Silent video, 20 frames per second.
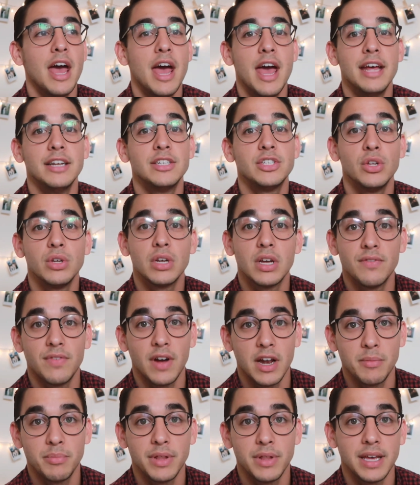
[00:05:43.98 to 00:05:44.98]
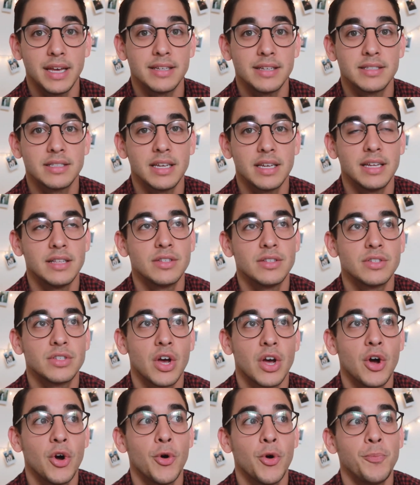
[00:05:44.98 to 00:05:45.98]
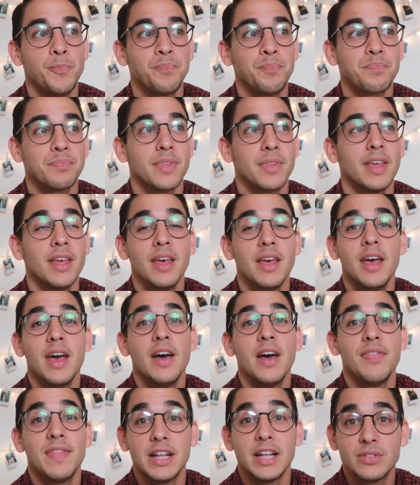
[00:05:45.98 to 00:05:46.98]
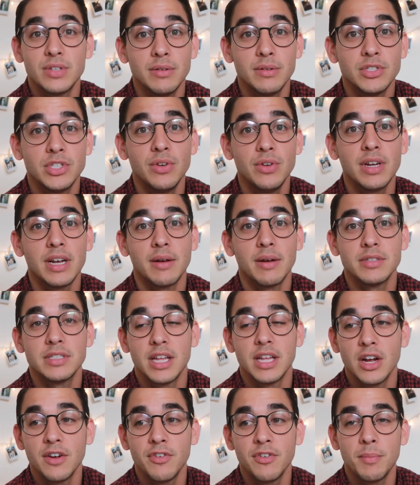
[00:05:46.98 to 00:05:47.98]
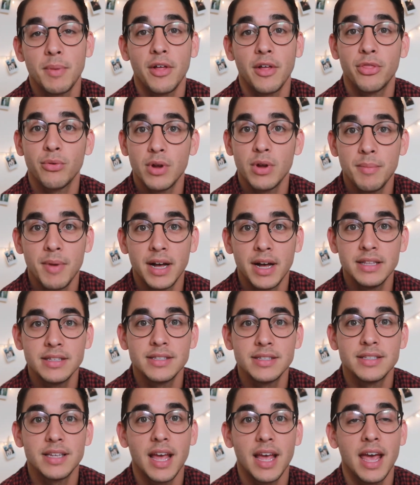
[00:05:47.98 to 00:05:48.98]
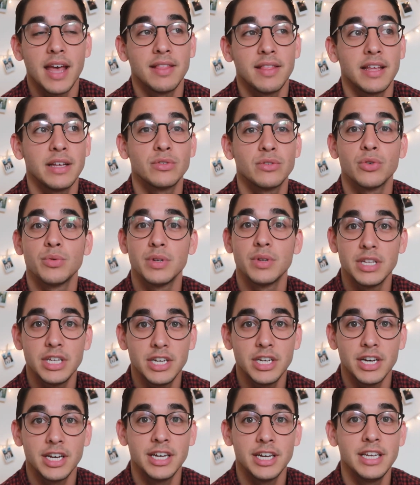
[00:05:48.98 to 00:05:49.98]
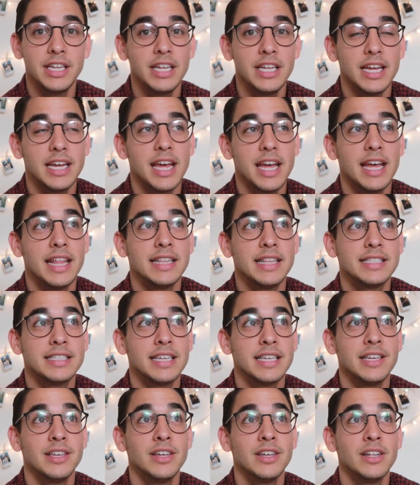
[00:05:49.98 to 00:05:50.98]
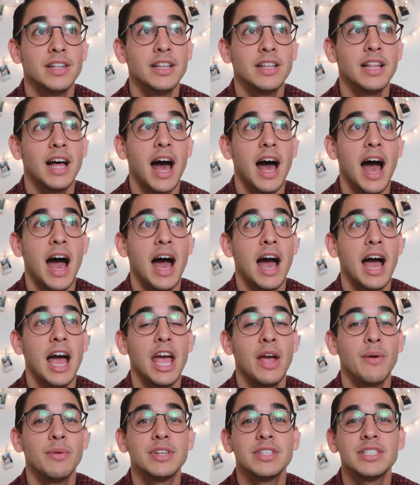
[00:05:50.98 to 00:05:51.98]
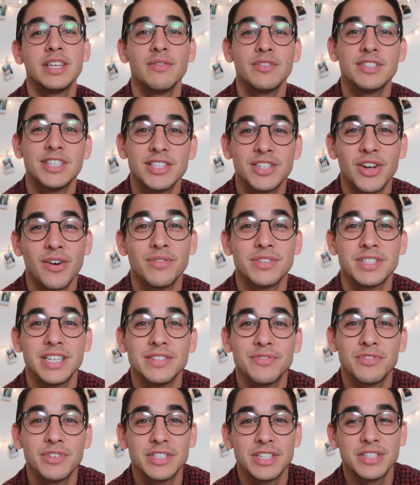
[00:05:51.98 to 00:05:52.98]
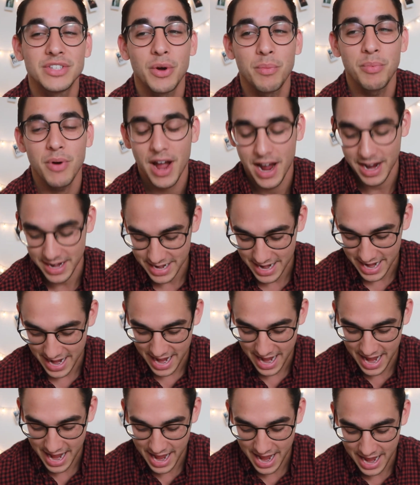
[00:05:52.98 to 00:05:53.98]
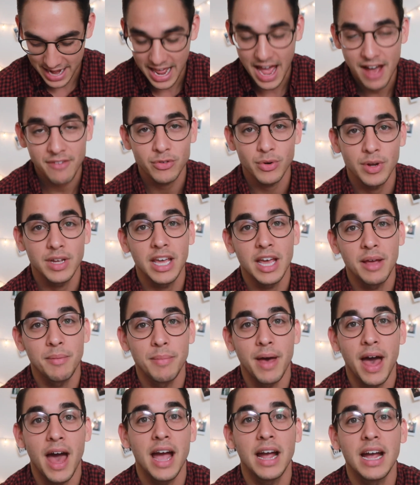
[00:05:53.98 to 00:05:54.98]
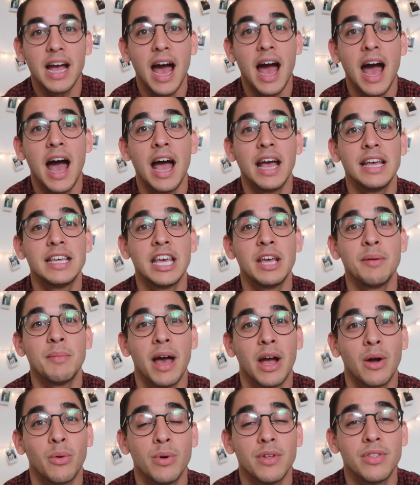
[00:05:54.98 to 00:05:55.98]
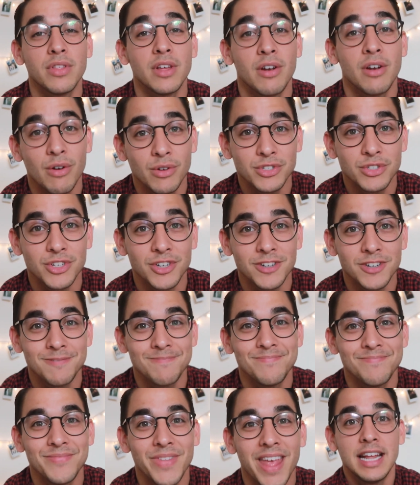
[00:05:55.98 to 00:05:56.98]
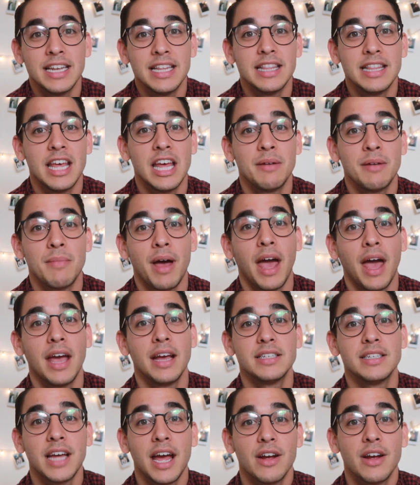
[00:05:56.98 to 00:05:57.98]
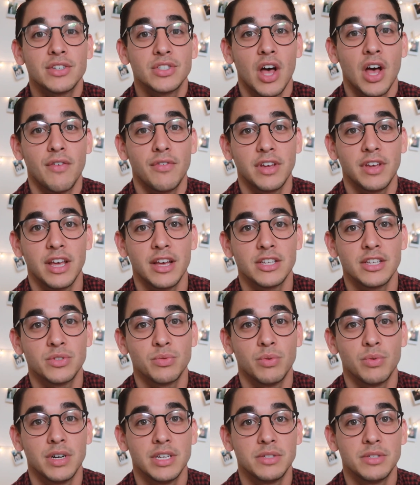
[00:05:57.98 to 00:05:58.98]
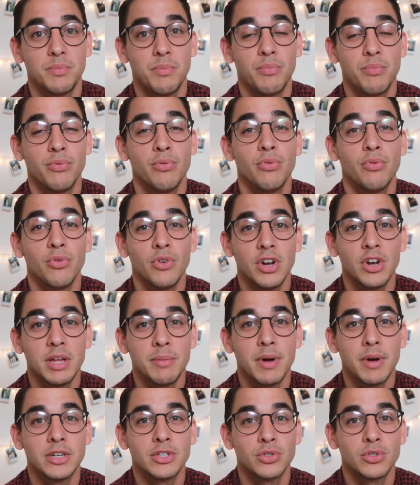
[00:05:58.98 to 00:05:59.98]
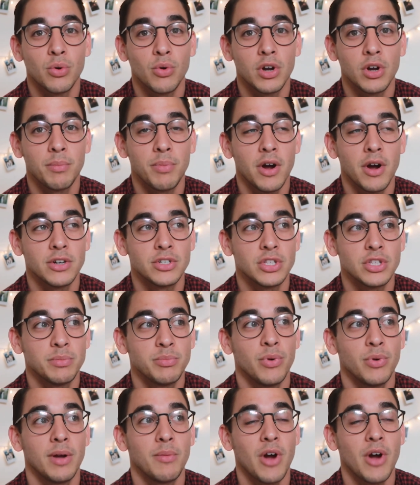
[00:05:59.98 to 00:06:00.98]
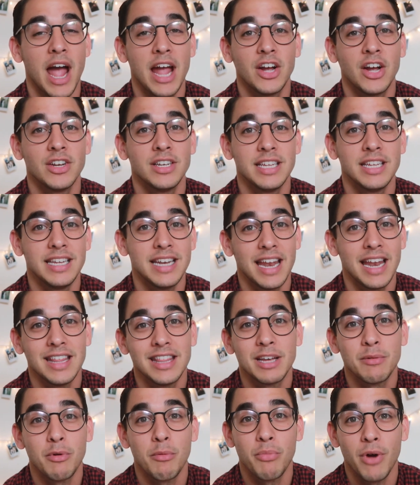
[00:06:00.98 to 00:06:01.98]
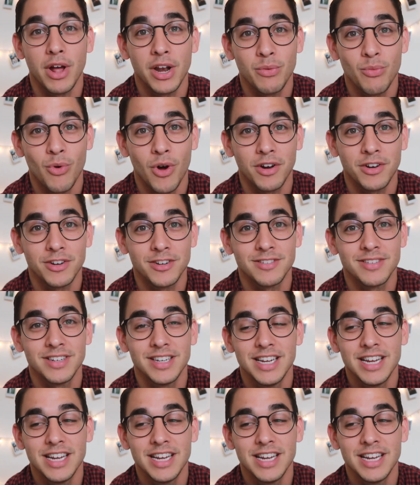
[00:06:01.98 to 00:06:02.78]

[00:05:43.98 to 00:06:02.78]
until you can find a place. And so that's what I was doing, and I was there for about 3 months, and things were really good until I went to San Francisco for San Francisco Pride. And after I came back with an ulcer. And then my entire esophagus was pretty much torn apart to the point where I couldn't eat anything but bread and water.